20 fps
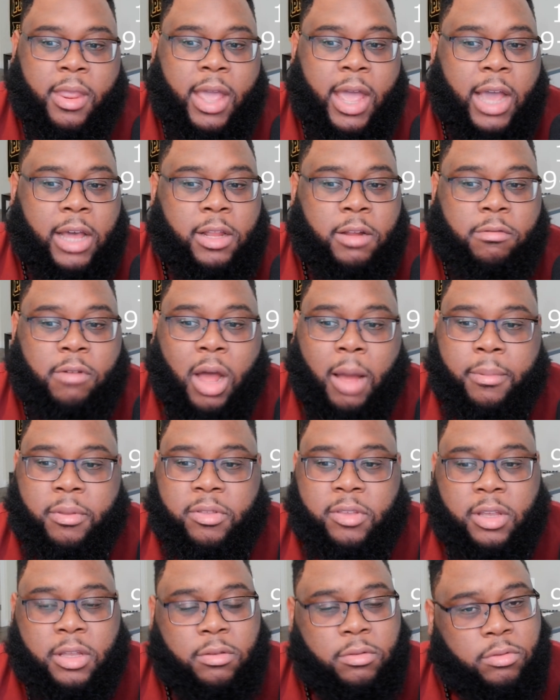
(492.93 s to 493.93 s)
Eckler
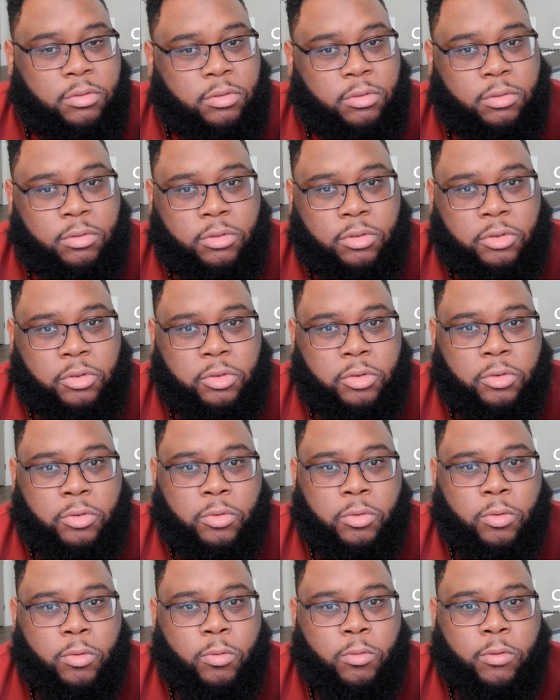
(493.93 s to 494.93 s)
Robinson,
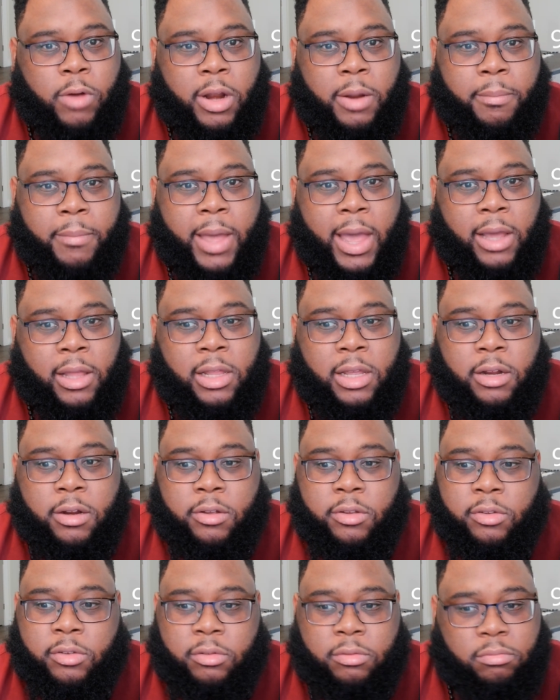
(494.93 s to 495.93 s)
2 running back
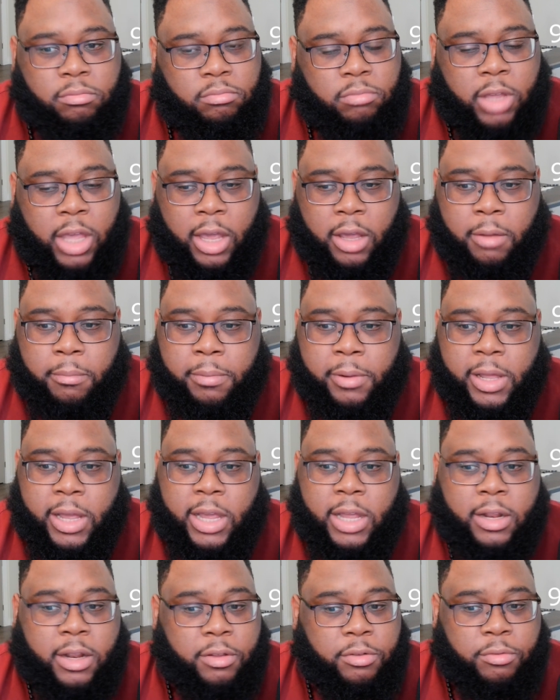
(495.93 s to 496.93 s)
leaders. Can't
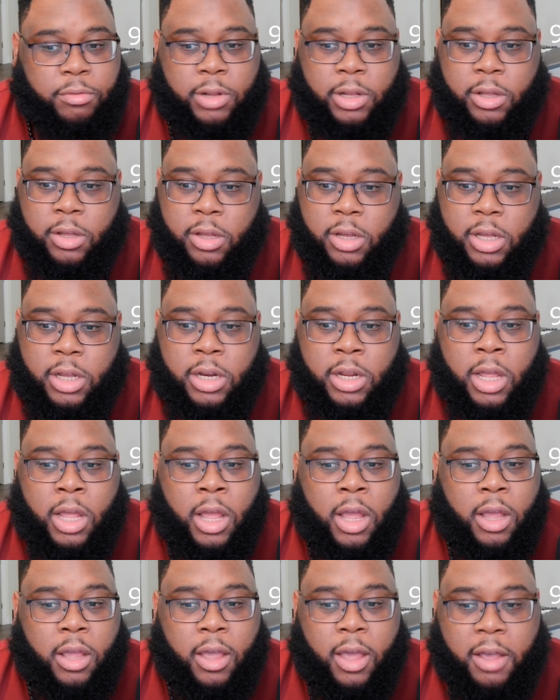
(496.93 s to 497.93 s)
complain. That's really good.
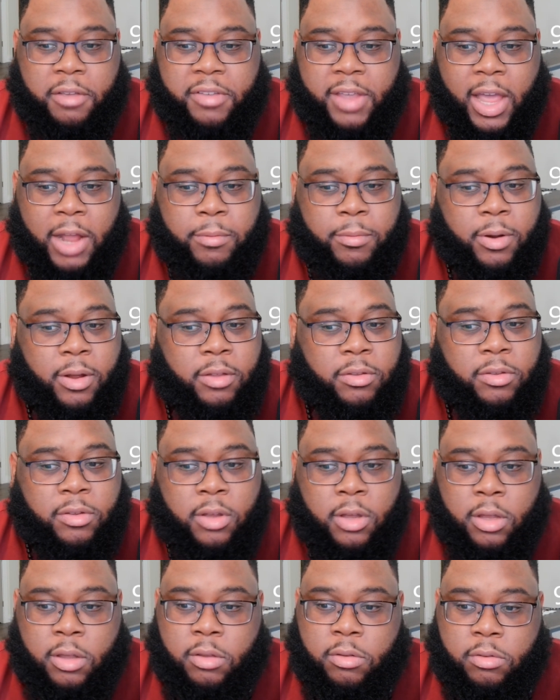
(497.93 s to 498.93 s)
Gus Edwards,
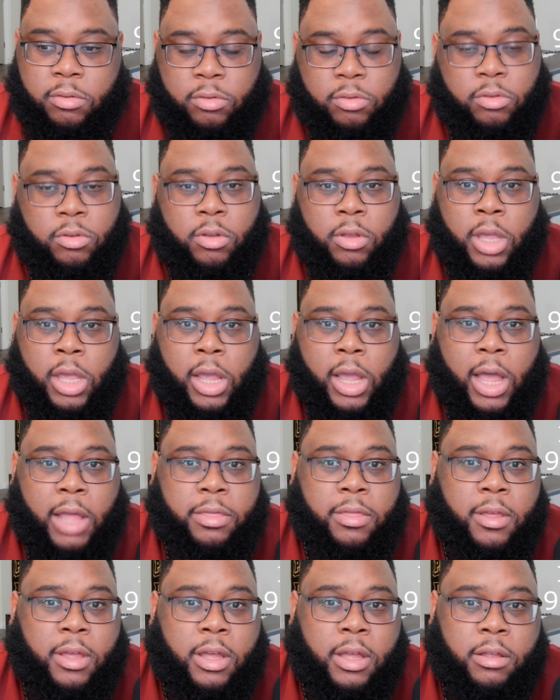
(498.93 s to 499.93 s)
he
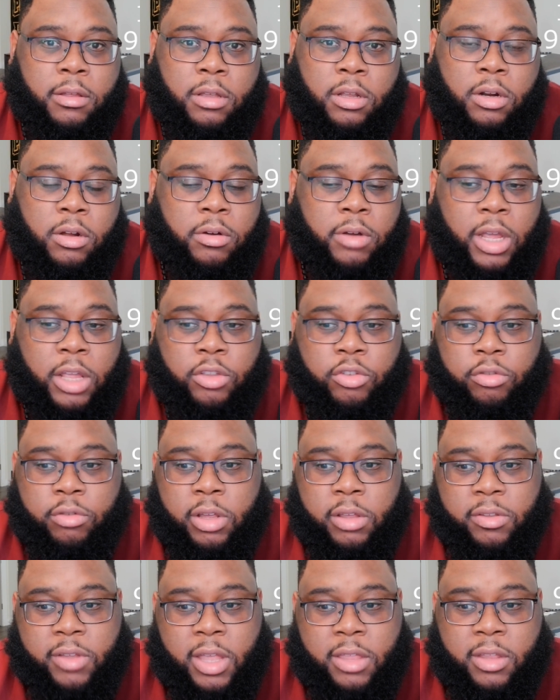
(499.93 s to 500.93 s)
got the
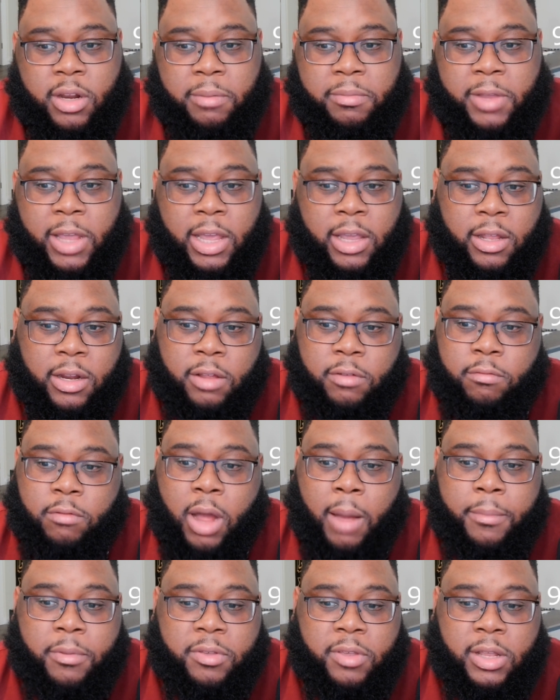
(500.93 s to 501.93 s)
injuries, ended up taking it.
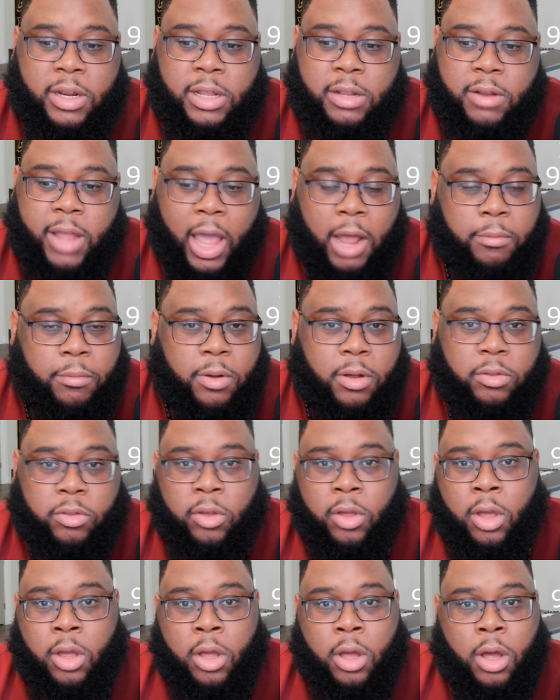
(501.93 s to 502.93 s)
Robinson and Edwards
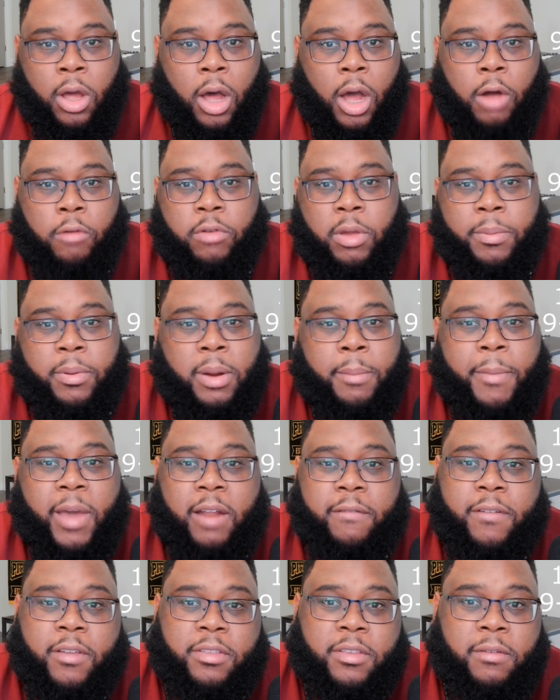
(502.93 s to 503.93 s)
are reaping the
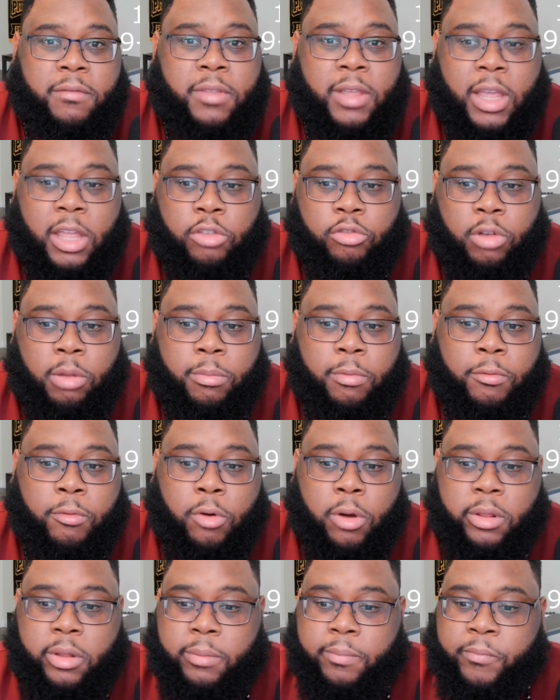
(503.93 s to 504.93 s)
benefits of the injury
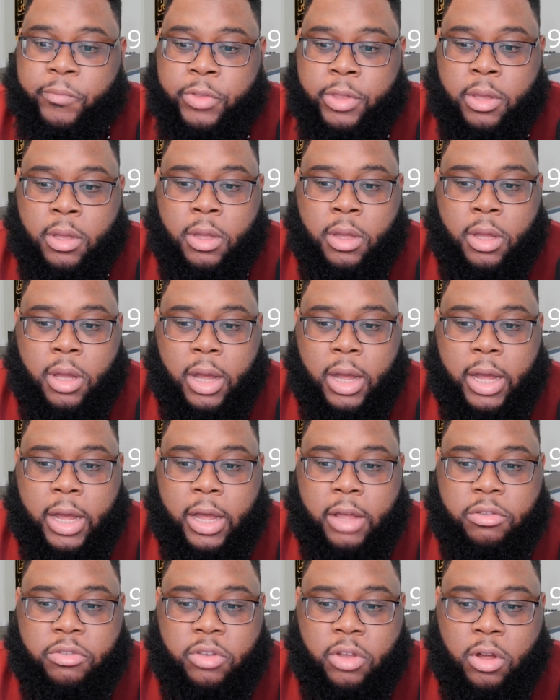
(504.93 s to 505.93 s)
before
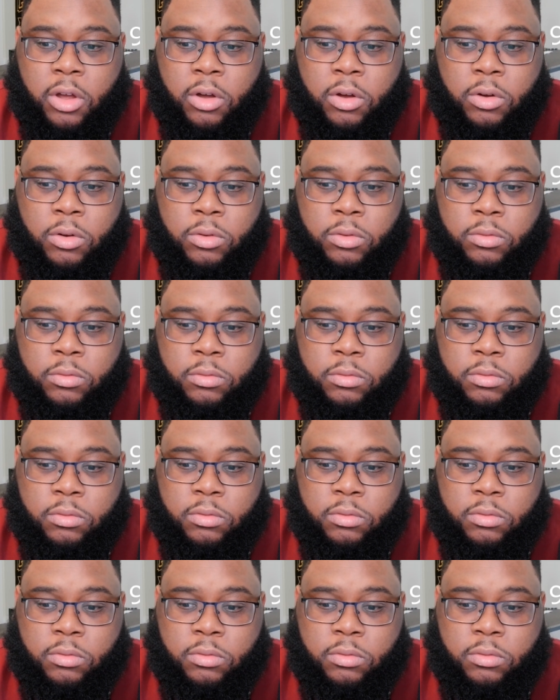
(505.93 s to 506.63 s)
them. So